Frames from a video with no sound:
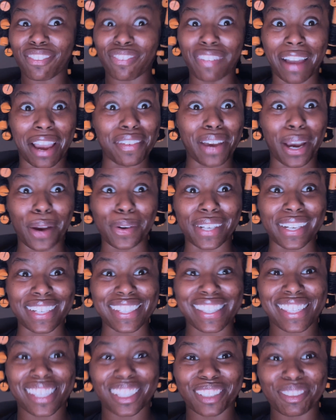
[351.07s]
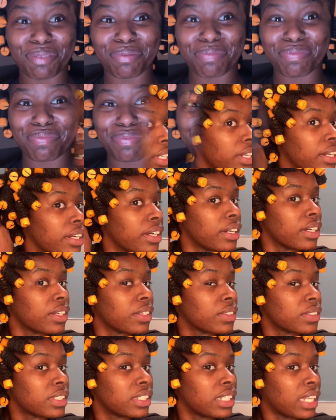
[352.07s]
5 hours. Here
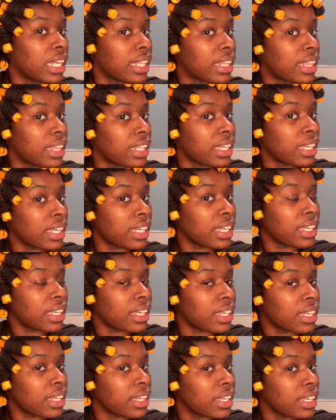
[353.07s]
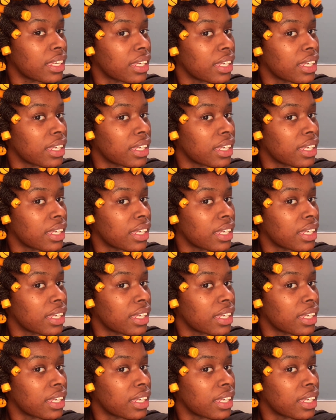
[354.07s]
goes nothing.